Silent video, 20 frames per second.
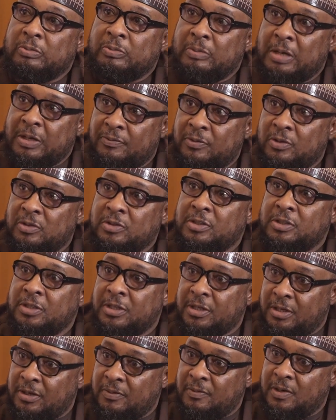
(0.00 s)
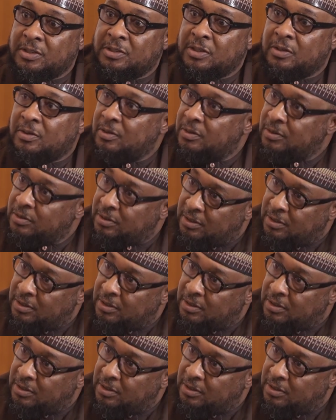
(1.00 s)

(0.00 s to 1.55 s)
My first degree, my second